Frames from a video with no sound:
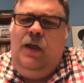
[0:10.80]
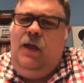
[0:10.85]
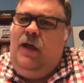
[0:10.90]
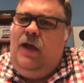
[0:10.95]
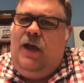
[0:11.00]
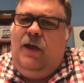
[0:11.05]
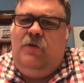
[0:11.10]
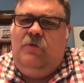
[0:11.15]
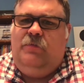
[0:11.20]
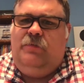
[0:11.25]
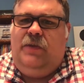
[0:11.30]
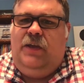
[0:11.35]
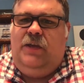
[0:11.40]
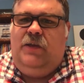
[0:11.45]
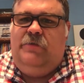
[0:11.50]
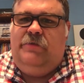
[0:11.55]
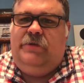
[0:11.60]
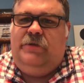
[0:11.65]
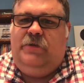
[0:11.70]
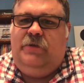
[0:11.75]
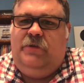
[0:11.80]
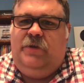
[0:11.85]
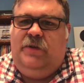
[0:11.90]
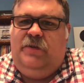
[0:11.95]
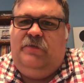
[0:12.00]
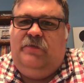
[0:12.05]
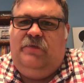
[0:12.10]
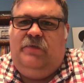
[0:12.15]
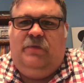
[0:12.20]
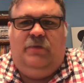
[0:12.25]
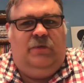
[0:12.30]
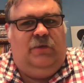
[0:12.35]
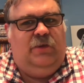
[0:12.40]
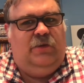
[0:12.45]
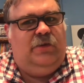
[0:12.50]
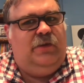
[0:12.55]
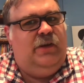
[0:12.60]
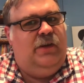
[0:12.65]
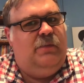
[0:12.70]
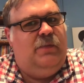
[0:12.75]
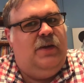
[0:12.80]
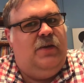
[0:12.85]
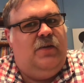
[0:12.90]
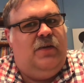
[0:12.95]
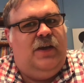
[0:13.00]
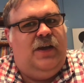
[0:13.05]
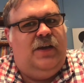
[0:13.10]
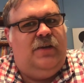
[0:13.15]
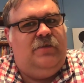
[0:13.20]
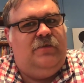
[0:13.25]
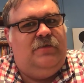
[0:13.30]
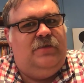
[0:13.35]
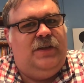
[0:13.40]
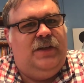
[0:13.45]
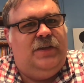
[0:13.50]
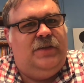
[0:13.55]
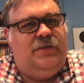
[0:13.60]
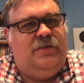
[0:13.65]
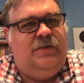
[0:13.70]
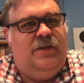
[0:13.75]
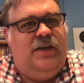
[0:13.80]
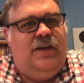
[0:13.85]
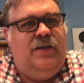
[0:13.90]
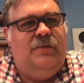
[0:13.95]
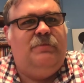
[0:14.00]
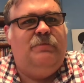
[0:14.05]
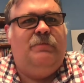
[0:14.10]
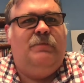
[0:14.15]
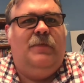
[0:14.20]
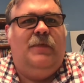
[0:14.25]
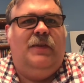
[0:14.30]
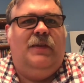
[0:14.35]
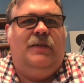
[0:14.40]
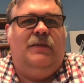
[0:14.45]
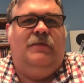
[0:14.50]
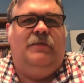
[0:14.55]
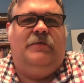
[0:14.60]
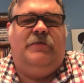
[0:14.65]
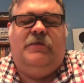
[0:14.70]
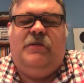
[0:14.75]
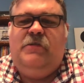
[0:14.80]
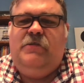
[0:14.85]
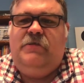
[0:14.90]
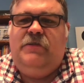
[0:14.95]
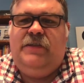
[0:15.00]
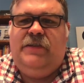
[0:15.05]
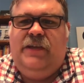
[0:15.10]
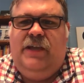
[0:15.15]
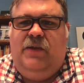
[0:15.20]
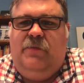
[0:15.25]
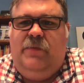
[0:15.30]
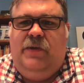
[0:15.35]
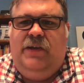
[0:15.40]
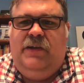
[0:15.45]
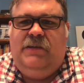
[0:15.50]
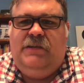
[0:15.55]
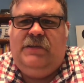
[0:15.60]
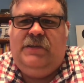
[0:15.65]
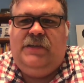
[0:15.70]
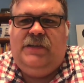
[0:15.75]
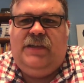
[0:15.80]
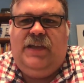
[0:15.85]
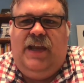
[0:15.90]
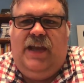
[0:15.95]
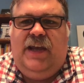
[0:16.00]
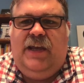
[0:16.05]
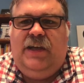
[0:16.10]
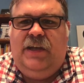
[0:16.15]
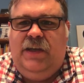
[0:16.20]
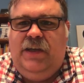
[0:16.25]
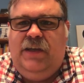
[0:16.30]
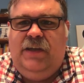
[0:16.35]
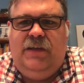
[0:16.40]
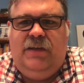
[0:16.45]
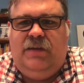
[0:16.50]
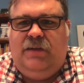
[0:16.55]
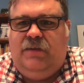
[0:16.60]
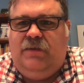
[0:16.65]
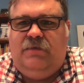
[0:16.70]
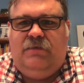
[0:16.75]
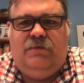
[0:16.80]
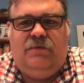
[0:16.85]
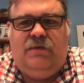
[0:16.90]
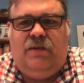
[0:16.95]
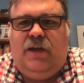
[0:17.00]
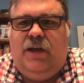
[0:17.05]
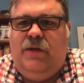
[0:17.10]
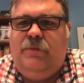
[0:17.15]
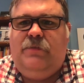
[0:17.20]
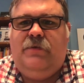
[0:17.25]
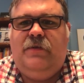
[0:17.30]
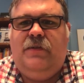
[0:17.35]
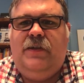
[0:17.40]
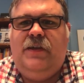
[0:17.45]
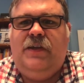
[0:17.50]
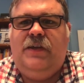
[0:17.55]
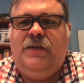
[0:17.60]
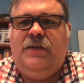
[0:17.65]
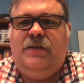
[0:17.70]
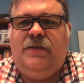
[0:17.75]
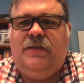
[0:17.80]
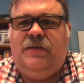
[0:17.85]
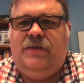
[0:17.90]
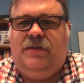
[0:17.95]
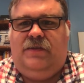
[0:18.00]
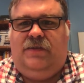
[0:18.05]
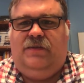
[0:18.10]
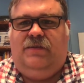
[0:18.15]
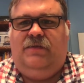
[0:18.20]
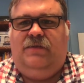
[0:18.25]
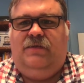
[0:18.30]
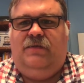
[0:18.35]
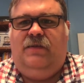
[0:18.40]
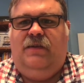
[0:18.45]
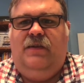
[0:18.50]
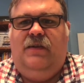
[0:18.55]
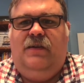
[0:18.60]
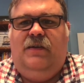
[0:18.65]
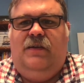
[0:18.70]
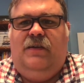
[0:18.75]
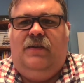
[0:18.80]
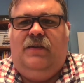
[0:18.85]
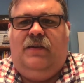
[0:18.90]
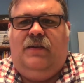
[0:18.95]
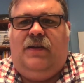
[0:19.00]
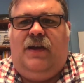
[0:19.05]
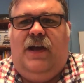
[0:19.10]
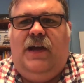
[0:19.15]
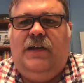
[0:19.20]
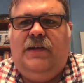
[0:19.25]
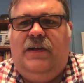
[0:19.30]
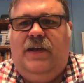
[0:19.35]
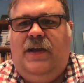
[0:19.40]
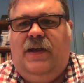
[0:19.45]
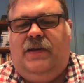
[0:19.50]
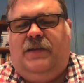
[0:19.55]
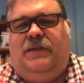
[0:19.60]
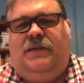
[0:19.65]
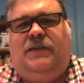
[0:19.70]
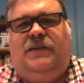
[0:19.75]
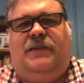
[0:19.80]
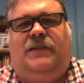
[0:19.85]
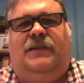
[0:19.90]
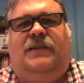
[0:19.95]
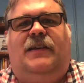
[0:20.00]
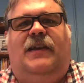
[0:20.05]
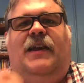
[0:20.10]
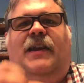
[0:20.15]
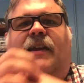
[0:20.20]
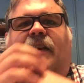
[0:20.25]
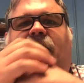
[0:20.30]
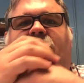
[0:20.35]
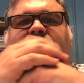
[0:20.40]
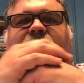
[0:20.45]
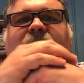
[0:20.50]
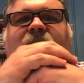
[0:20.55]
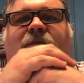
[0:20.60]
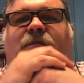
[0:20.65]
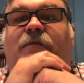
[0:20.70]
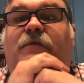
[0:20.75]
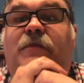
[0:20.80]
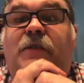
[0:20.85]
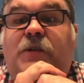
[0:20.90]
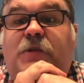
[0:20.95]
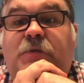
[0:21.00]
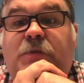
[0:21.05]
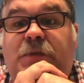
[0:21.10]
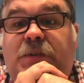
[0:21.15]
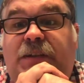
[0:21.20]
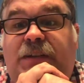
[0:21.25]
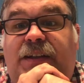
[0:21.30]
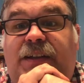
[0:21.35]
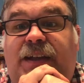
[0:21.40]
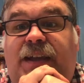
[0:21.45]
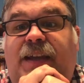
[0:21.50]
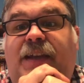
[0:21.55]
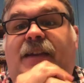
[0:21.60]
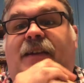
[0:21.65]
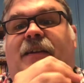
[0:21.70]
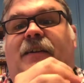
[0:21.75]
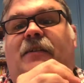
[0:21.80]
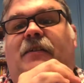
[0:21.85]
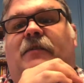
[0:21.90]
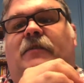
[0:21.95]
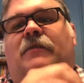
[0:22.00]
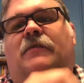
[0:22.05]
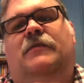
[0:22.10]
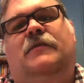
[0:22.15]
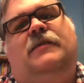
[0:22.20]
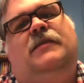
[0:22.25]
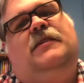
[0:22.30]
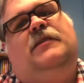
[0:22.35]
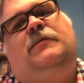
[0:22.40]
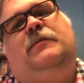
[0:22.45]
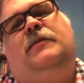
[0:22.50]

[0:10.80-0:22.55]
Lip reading: I hope that you enjoyed learning about otters yesterday. And their skimming and scanning and hyperlinks and context and visual data, all those things we